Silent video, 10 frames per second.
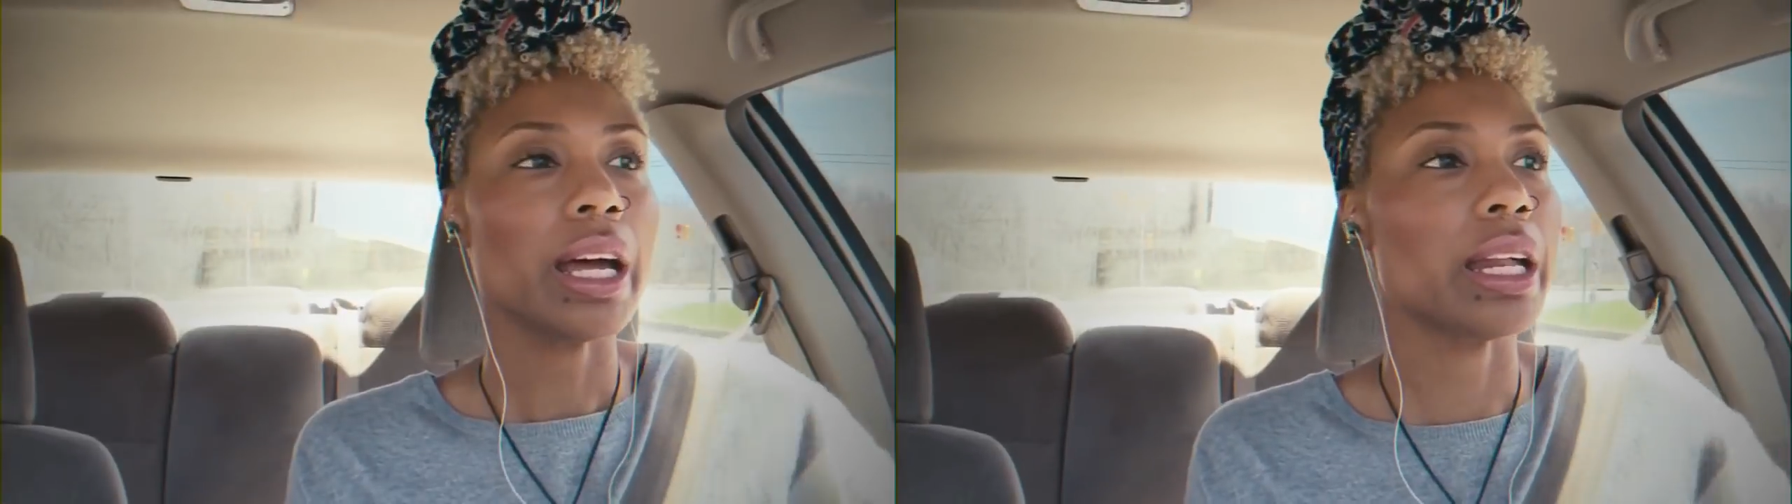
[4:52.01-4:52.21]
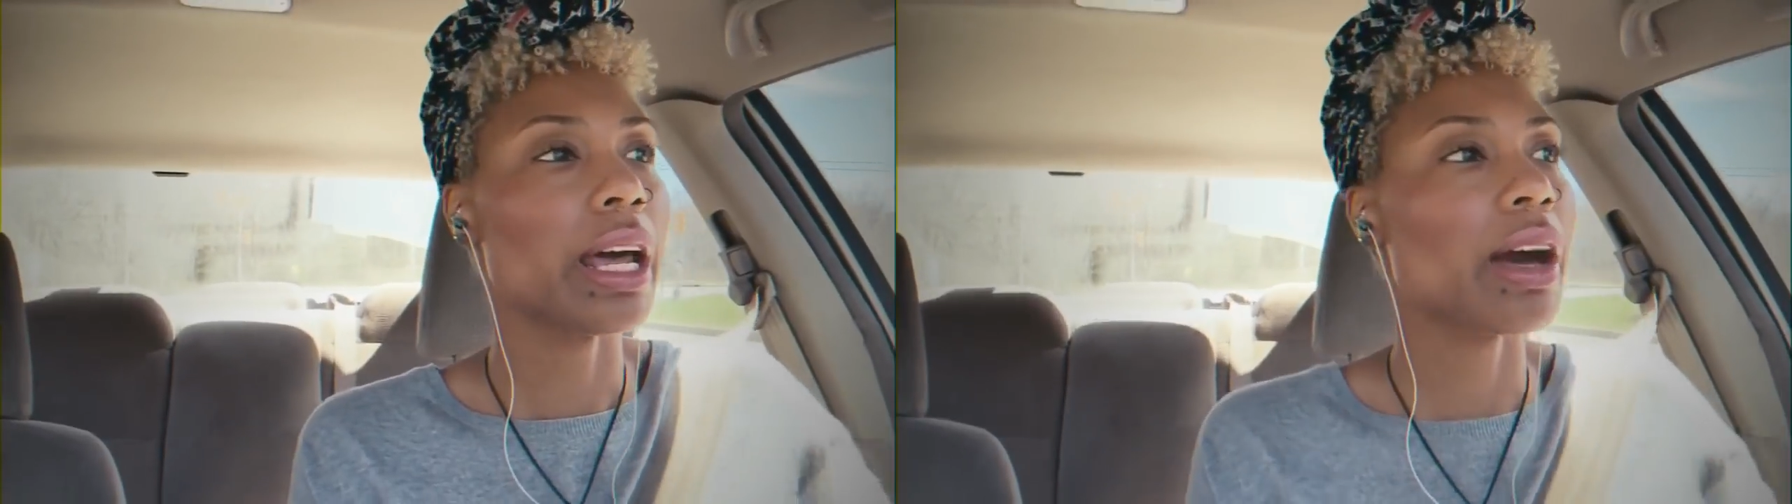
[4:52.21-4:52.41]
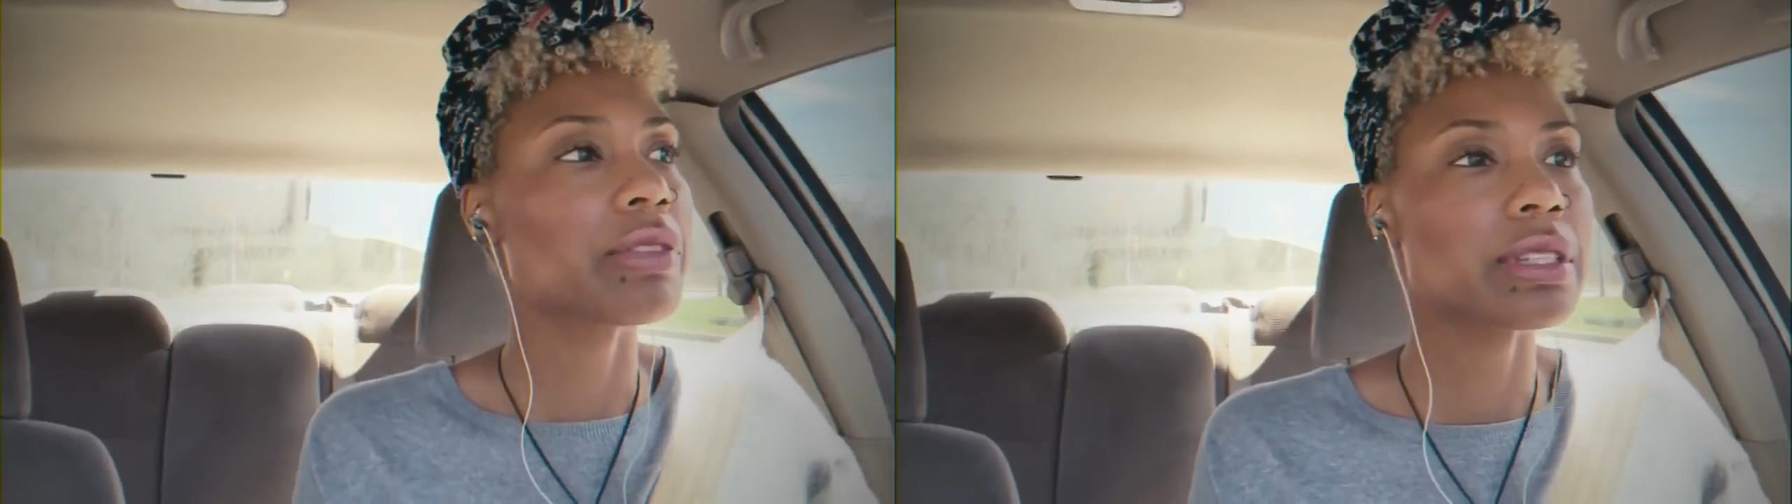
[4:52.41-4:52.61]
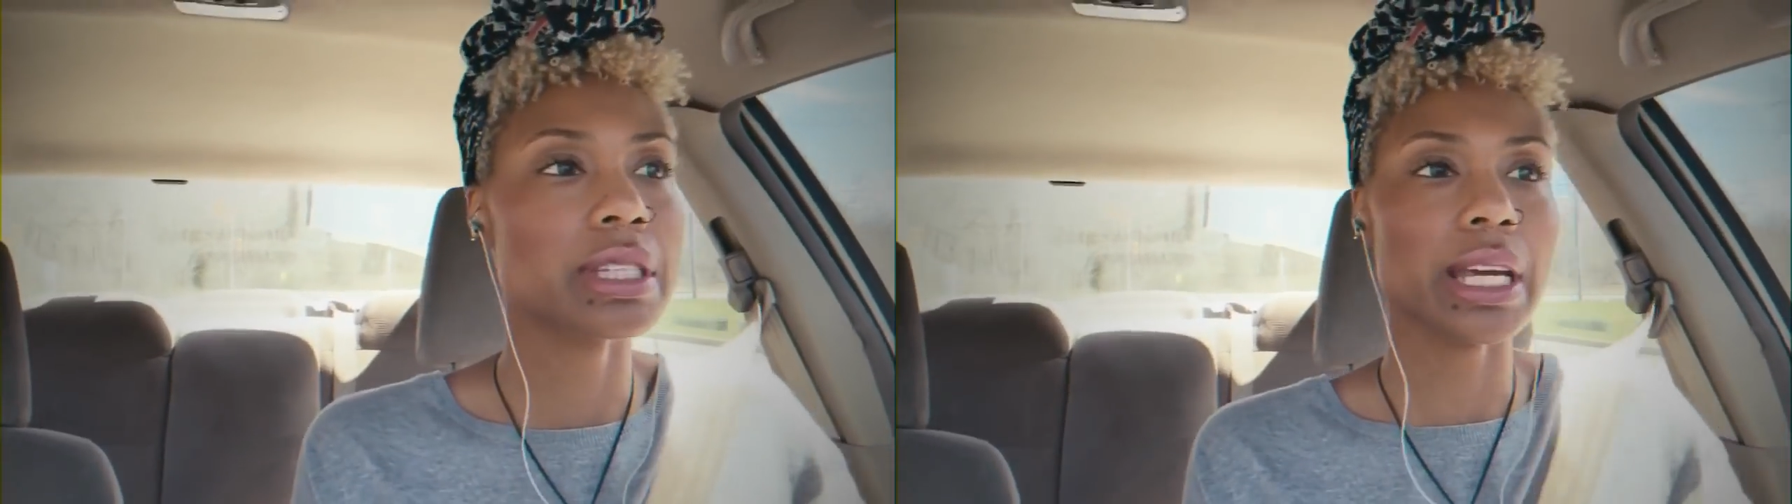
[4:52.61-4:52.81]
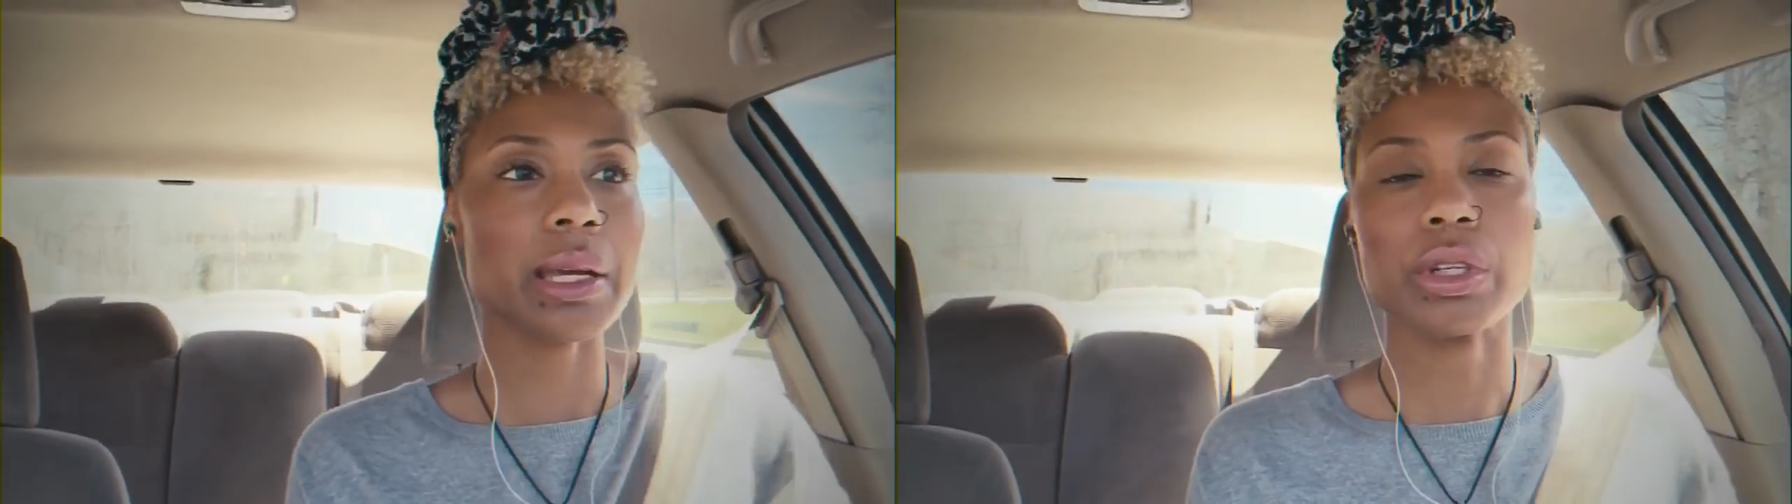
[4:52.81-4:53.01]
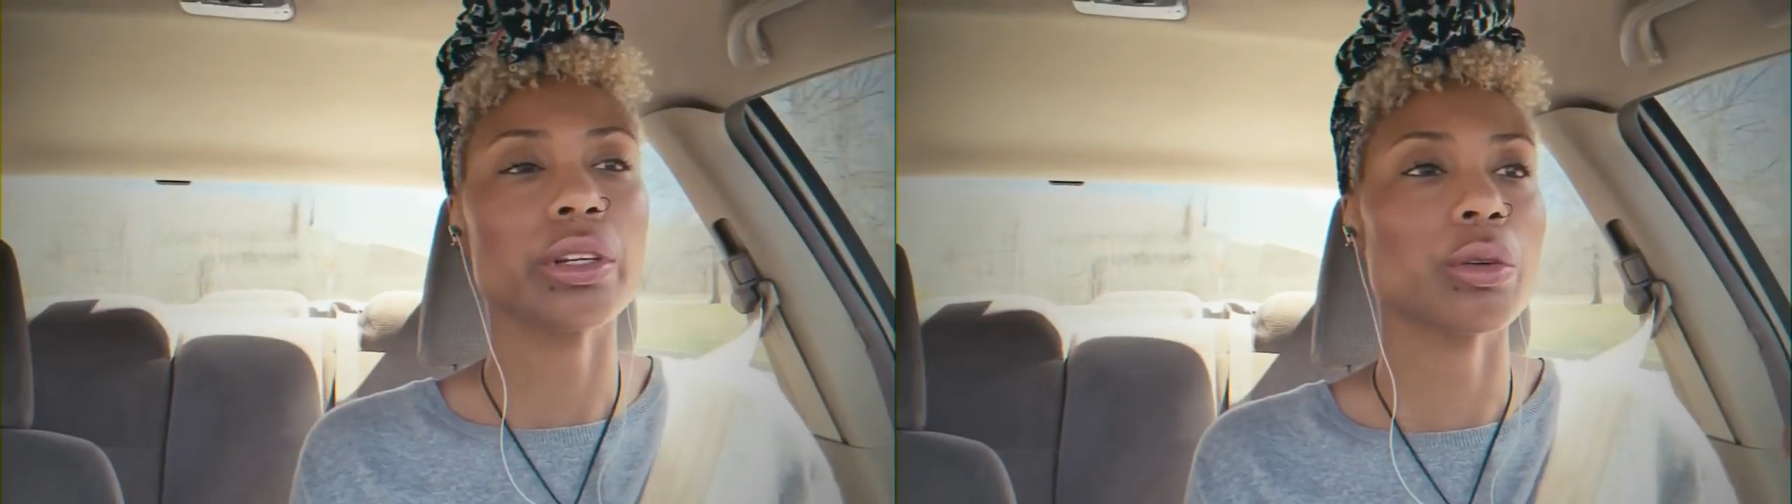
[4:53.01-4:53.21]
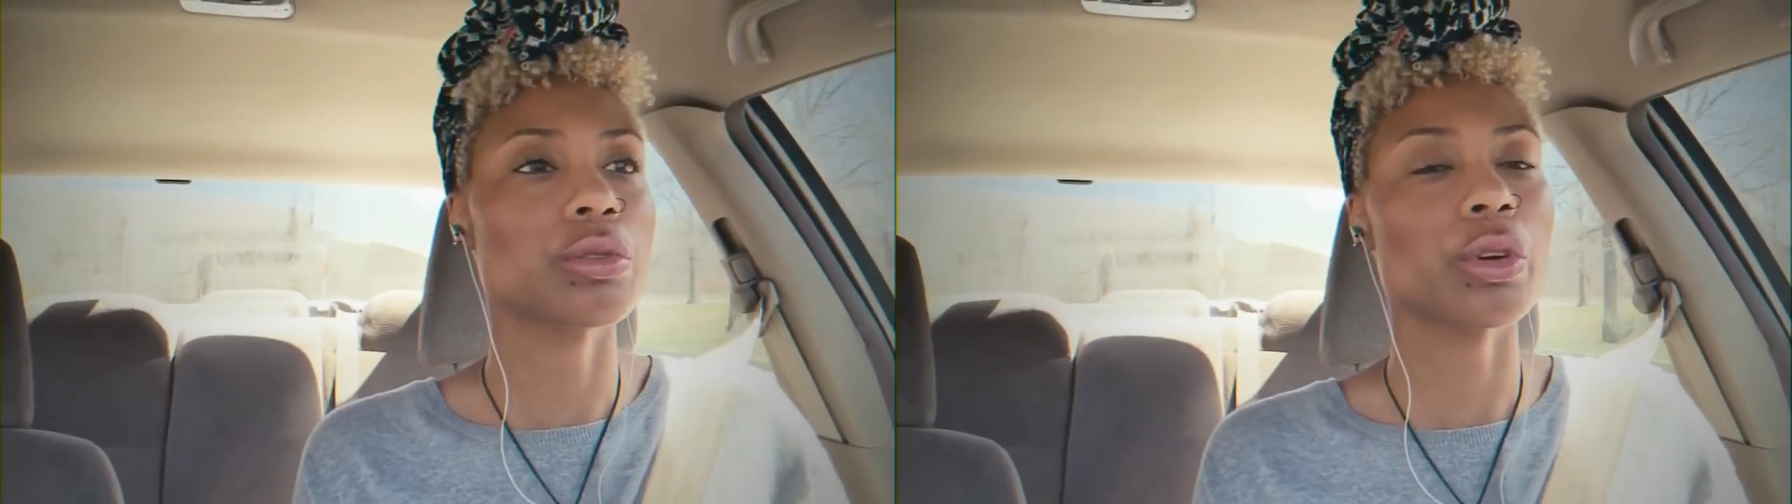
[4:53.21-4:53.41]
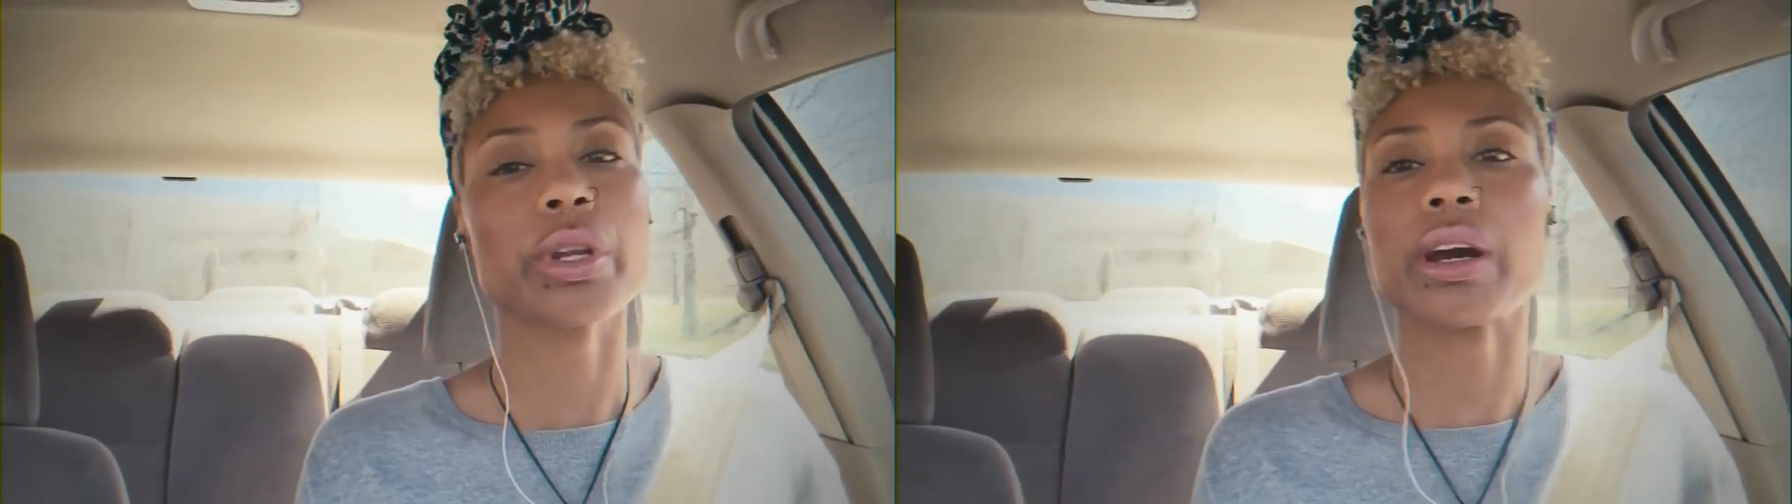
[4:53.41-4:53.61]
and have the same, you know,
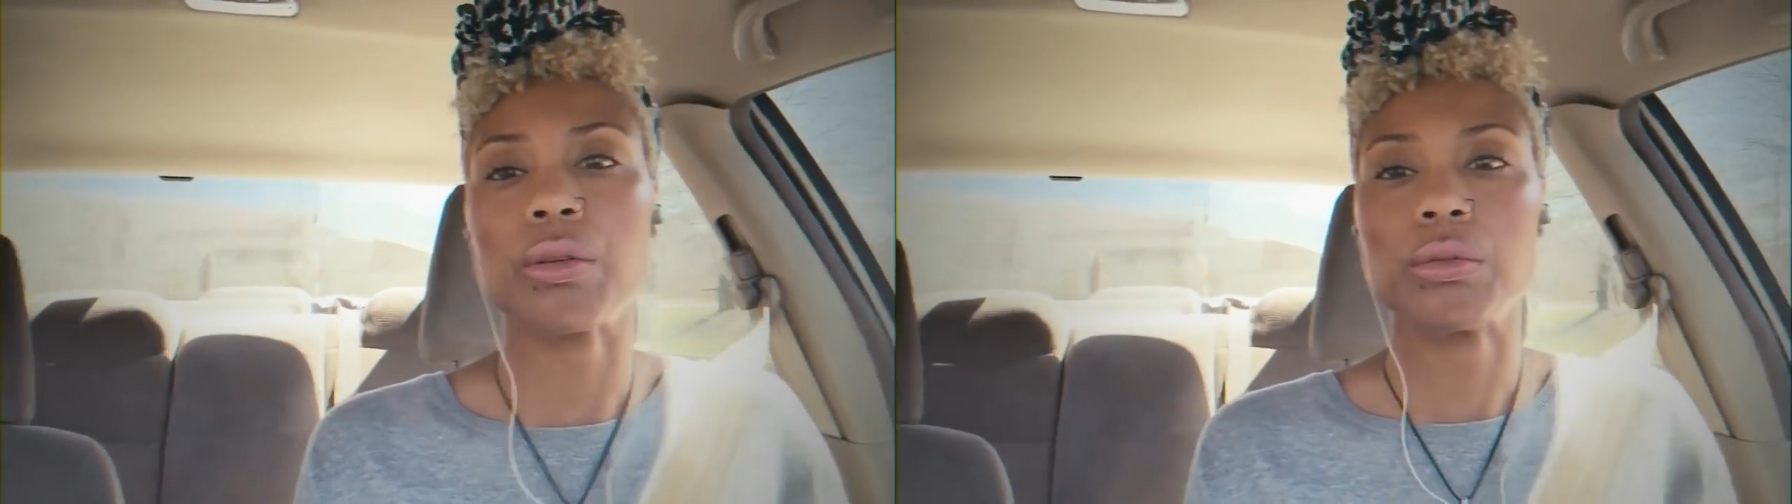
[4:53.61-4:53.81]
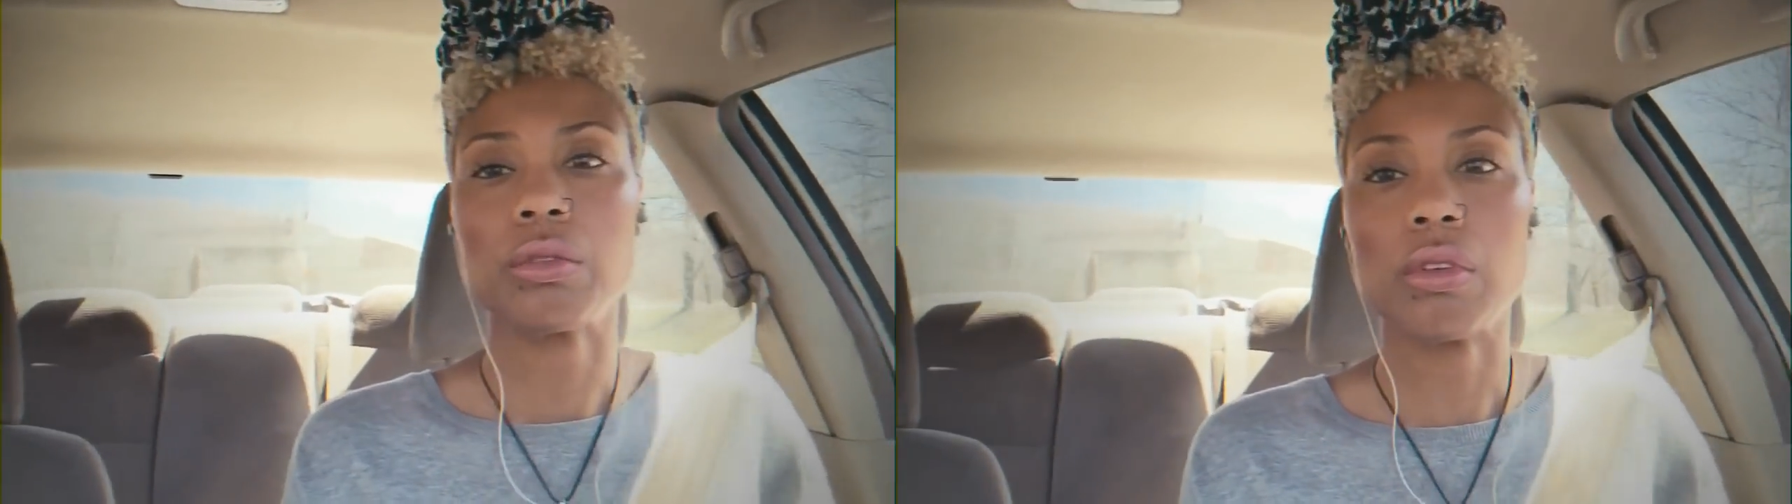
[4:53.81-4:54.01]
turnout